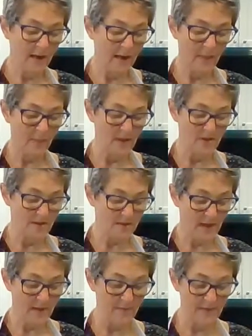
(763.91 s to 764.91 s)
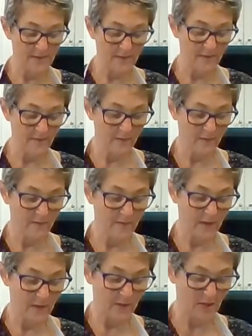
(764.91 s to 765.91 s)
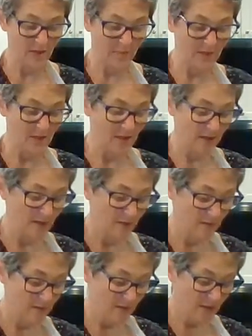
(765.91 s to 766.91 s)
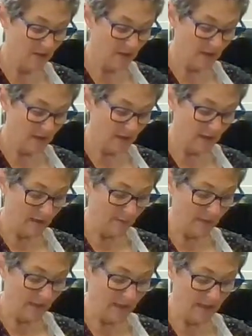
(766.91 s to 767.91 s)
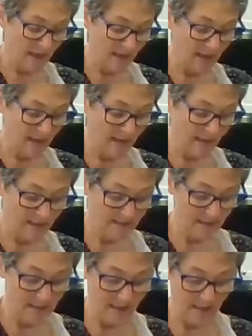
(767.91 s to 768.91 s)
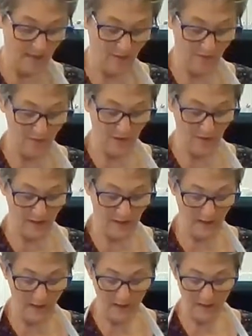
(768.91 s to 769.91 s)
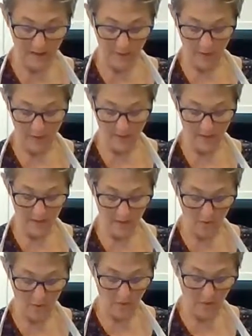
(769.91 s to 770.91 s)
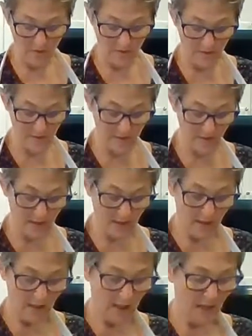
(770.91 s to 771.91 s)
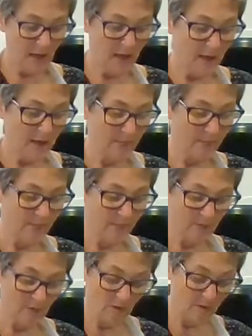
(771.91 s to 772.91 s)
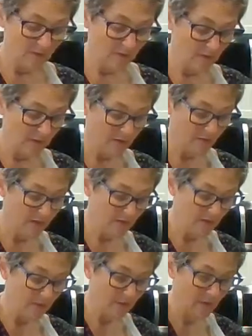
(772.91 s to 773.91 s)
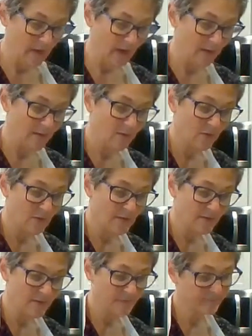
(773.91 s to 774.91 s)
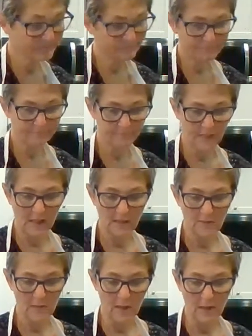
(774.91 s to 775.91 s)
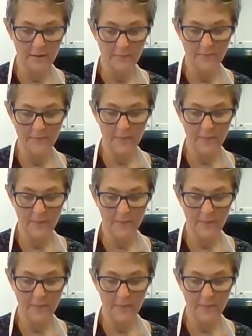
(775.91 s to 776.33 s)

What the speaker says: How much is obviously very much up to you. And again, I like to get it really like up into the corners. You could do a little, you can do a lot, of course. I do a lot.